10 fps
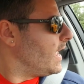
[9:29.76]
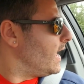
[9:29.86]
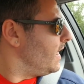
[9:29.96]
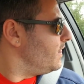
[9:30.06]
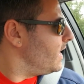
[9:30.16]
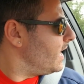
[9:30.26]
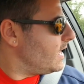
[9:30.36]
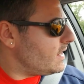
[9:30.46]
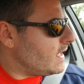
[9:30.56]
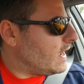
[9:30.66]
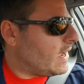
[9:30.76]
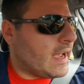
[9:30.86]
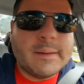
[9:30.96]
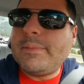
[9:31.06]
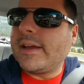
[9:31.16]
And then
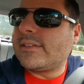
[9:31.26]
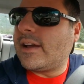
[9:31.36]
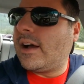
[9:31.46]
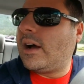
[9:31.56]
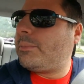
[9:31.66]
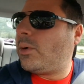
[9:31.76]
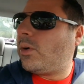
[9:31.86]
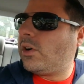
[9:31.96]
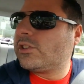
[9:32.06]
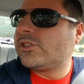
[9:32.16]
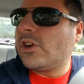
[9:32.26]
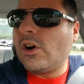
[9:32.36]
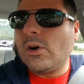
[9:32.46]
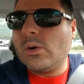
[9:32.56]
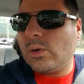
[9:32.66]
I picked up
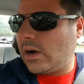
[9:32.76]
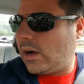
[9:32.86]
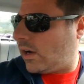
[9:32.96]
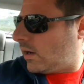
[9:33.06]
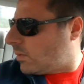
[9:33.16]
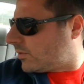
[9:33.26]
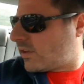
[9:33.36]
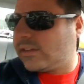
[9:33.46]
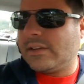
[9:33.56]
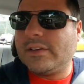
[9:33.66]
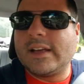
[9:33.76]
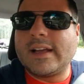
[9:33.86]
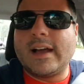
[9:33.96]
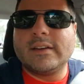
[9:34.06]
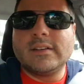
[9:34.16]
also, um, what was the other DVD I
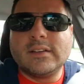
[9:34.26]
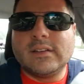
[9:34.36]
got?